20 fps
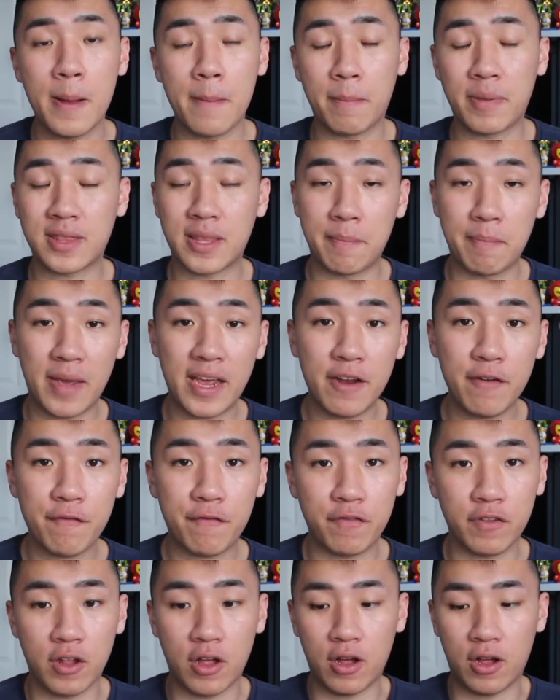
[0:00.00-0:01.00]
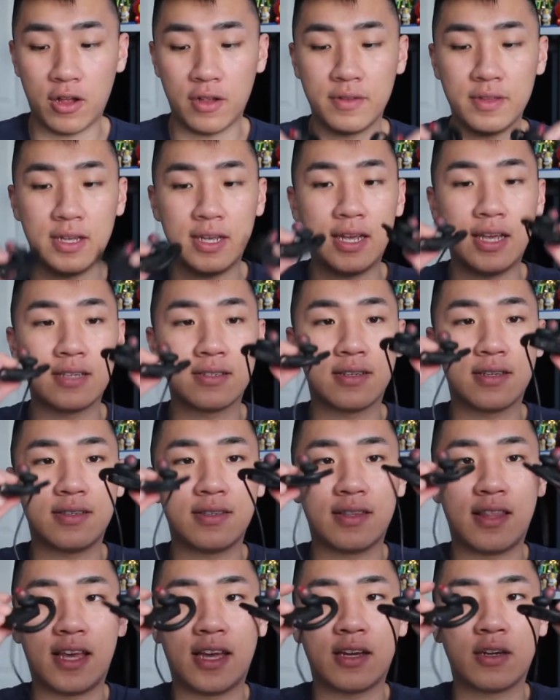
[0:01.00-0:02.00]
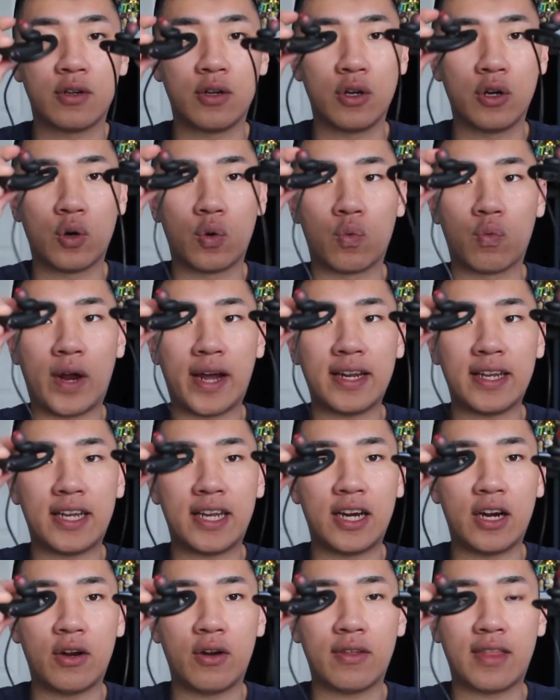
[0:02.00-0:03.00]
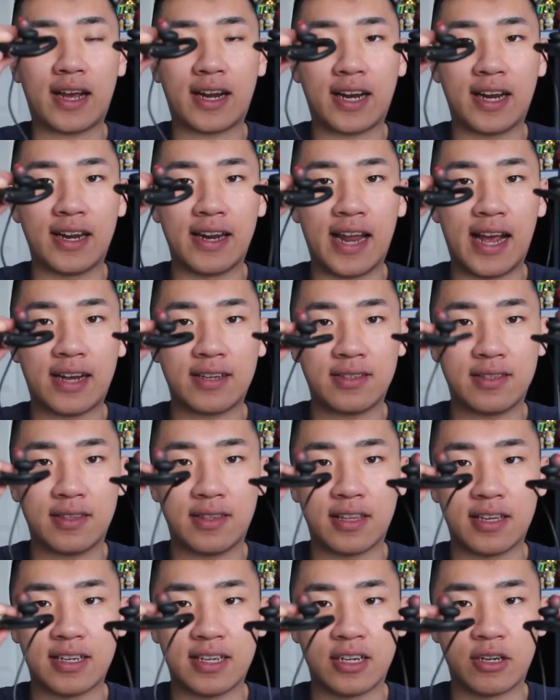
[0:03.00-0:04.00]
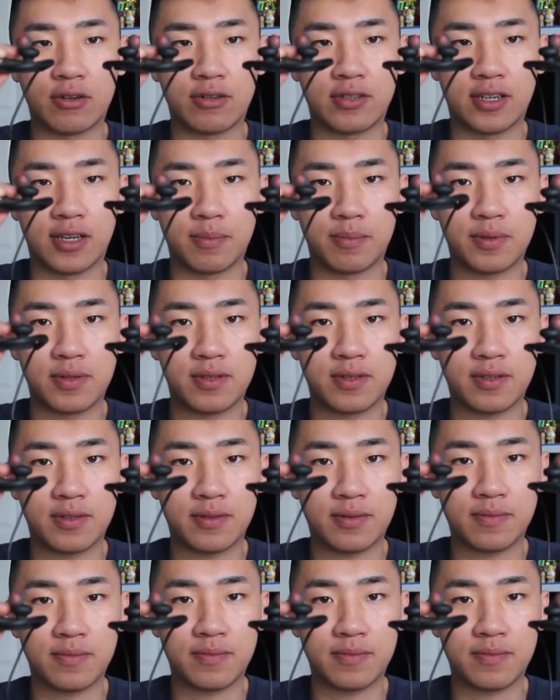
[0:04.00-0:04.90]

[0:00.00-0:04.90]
But the main flaw is this thing right here that connects the ear tips.